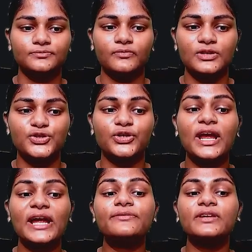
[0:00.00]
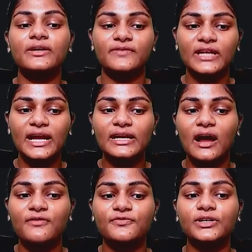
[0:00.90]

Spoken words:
so right, we write after